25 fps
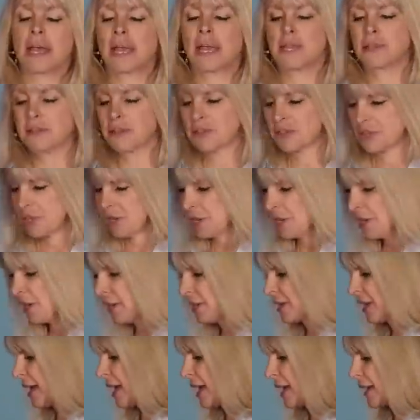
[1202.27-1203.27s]
And the
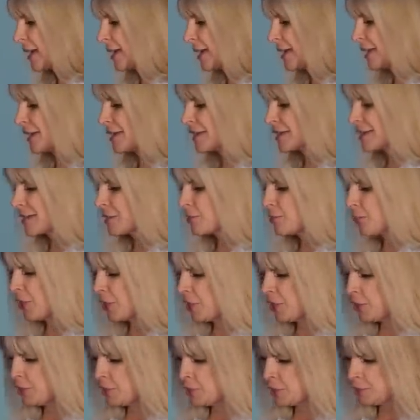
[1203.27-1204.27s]
third hack is that
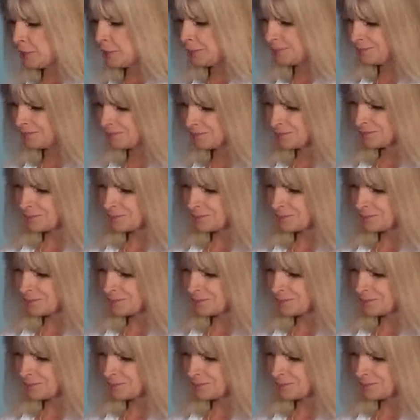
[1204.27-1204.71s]
when you